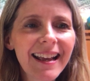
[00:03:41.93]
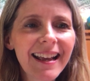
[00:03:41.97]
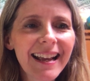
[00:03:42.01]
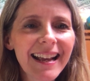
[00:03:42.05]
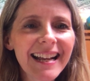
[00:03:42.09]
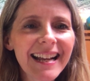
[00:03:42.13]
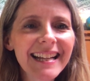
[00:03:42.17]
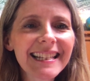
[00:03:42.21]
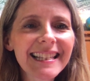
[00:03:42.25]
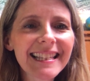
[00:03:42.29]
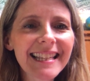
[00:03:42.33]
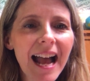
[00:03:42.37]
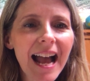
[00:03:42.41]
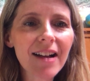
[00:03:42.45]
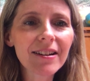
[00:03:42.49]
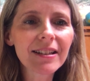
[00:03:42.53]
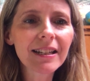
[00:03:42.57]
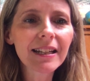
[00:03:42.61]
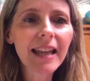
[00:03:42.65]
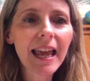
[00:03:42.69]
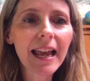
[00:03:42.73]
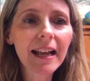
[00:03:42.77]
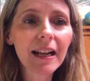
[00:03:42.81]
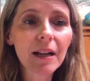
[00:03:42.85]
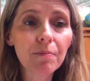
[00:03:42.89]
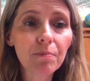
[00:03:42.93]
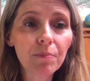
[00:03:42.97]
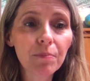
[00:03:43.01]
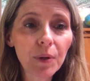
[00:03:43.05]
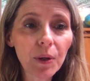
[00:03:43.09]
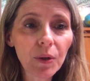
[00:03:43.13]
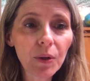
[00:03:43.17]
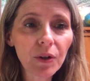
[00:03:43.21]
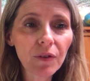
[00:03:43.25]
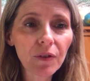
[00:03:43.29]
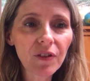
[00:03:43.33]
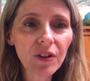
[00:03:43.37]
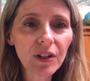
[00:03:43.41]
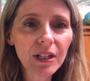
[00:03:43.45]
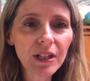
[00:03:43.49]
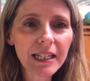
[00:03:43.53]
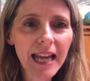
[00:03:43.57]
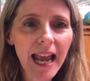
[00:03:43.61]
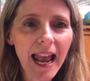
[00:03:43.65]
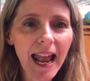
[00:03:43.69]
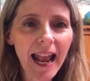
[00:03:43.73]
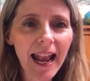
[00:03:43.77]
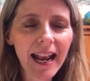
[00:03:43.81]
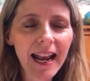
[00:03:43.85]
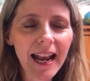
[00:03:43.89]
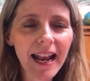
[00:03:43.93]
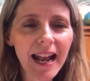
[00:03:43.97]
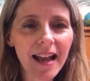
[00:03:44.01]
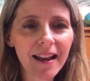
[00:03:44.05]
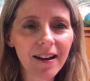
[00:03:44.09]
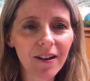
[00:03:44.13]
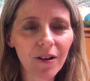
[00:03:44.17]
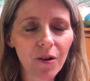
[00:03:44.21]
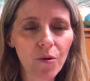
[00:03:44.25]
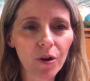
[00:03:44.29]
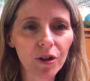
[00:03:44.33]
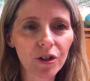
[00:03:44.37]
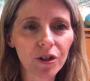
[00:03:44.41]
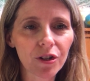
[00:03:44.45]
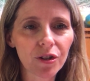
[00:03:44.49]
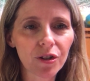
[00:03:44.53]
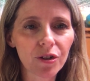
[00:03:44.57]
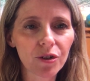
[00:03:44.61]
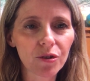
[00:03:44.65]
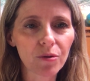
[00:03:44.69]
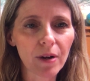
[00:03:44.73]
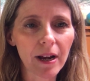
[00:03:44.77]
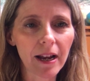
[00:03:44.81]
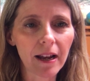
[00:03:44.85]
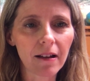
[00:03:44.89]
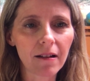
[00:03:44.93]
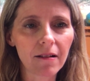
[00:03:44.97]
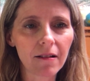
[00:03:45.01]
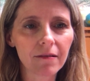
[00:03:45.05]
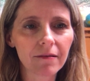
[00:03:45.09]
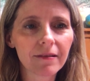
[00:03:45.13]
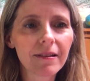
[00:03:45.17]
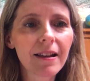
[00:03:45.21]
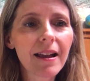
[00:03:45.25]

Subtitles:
It sounded like a beautiful day and a gorgeous trail.